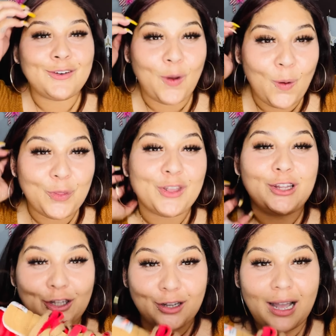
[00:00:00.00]
know
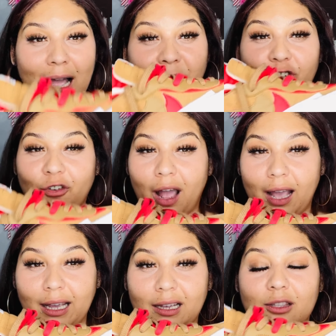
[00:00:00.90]
the look I'm
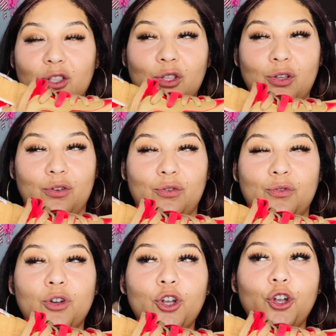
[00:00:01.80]
trying
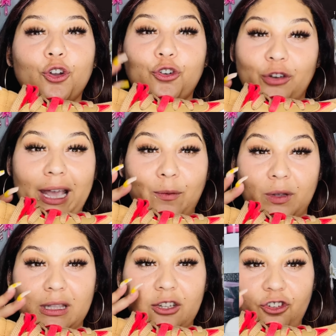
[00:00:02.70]
to create with this